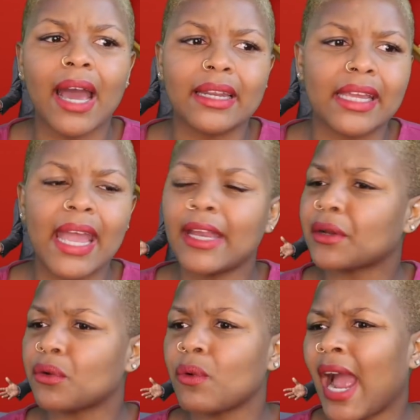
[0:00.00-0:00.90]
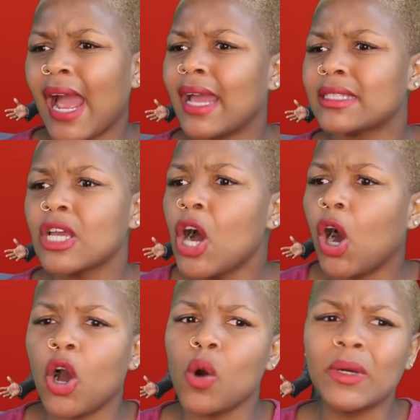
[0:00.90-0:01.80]
categorize
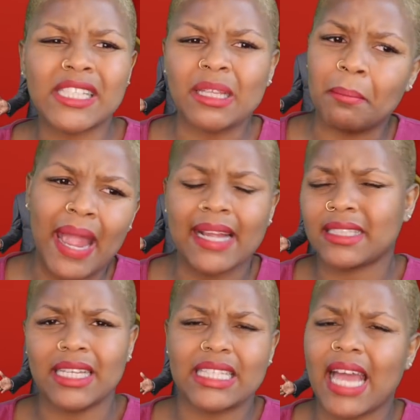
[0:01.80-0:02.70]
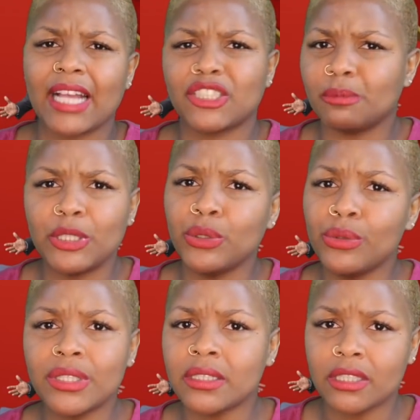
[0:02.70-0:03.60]
or what semantics I should be
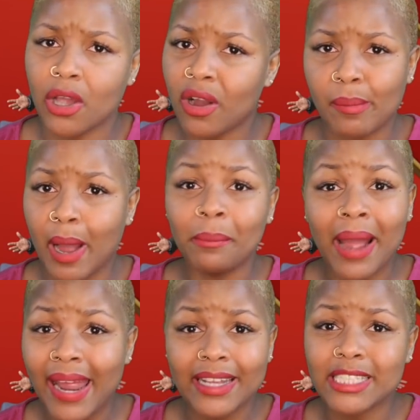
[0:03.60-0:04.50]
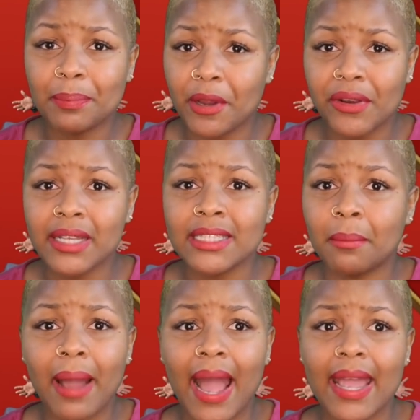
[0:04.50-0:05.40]
using to talk about my experience
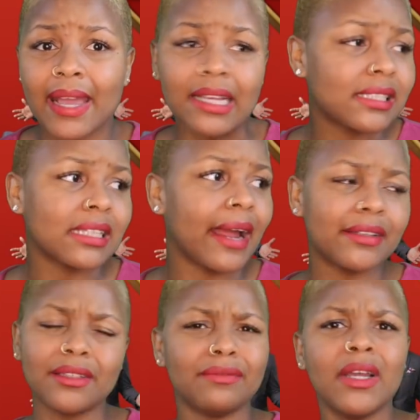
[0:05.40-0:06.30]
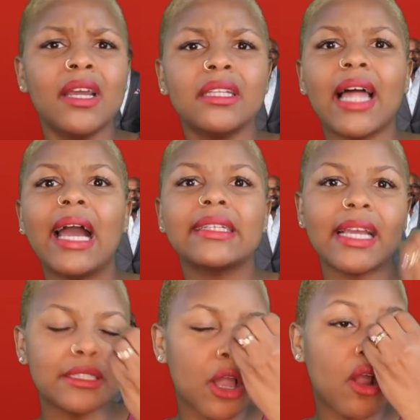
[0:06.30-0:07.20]
of my ex. Like
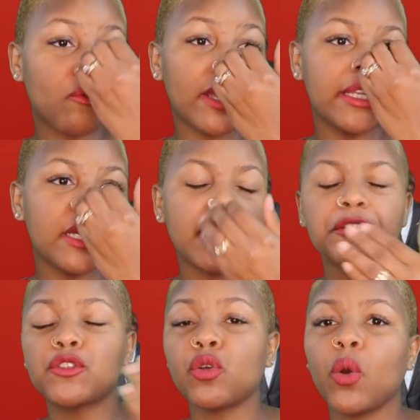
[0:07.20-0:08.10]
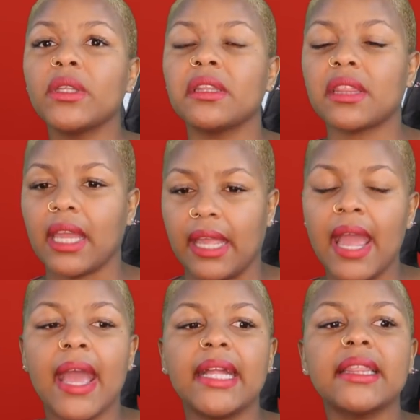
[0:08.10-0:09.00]
that's already a controlling thing.
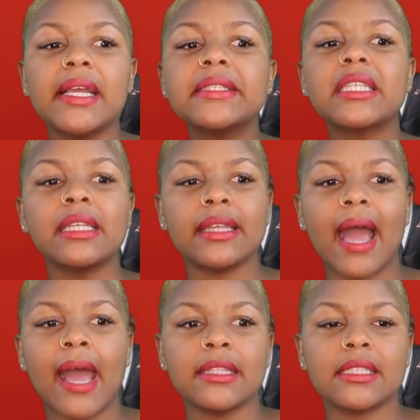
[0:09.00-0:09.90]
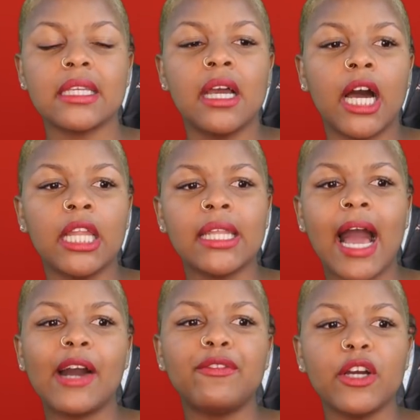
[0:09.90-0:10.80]
And then to not
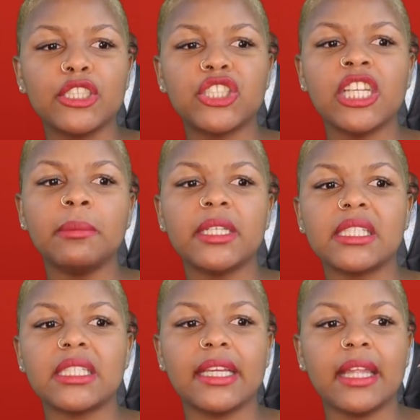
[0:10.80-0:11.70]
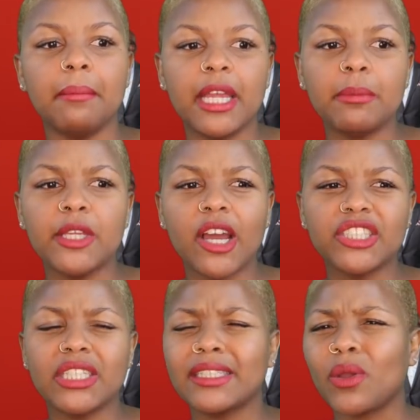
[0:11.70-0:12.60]
allow for Ashima to say that maybe y'all
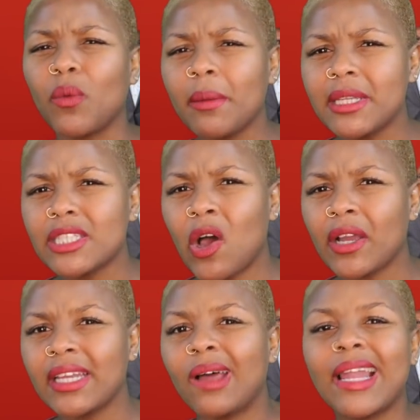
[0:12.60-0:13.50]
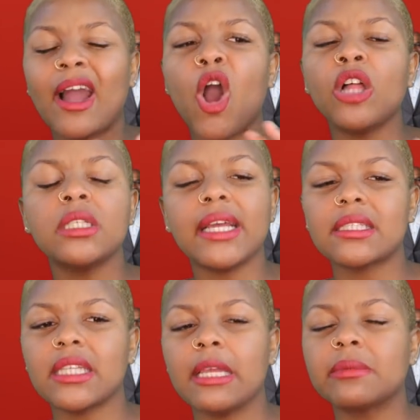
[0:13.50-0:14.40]
should let the women talk it out. Like, all of
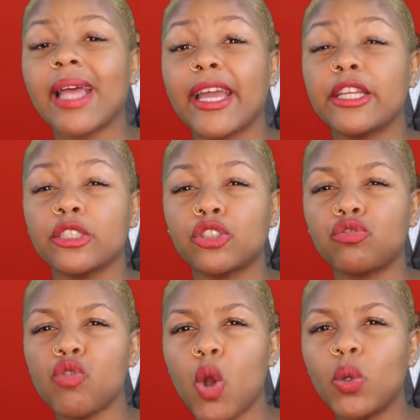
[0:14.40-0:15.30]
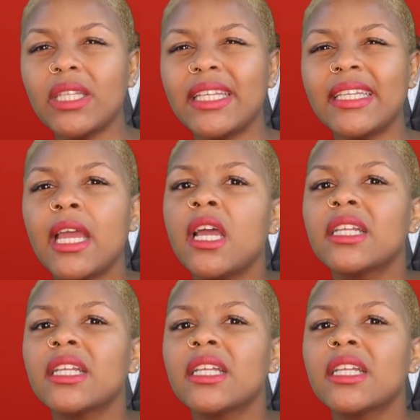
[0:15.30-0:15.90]
that seems like controlling,